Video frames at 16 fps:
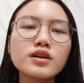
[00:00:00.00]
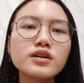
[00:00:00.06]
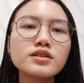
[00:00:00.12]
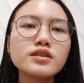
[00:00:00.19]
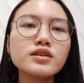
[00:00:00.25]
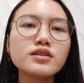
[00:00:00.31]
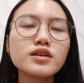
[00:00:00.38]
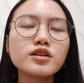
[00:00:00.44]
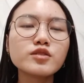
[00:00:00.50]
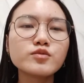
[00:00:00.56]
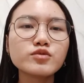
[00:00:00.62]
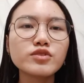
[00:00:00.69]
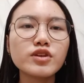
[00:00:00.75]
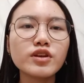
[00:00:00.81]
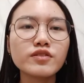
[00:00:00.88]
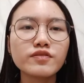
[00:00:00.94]
The terms
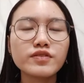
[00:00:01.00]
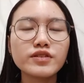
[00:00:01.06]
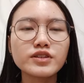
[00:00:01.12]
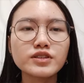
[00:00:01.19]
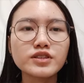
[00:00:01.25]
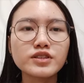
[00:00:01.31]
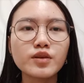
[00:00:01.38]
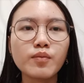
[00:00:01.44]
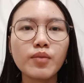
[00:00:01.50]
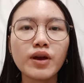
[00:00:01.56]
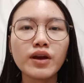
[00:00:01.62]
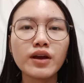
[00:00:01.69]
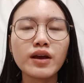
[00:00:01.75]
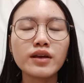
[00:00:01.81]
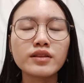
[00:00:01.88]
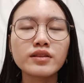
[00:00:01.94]
adverse impact
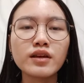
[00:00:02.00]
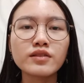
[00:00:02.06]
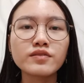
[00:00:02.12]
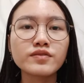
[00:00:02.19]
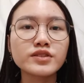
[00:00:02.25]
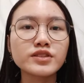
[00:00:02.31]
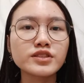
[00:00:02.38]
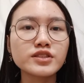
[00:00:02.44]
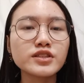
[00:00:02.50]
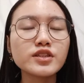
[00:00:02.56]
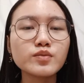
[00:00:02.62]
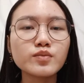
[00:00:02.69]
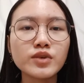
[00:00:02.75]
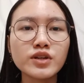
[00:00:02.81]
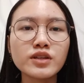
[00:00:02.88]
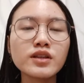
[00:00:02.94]
and adverse
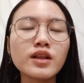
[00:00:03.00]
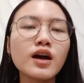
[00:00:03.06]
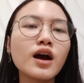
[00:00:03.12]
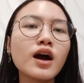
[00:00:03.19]
treatment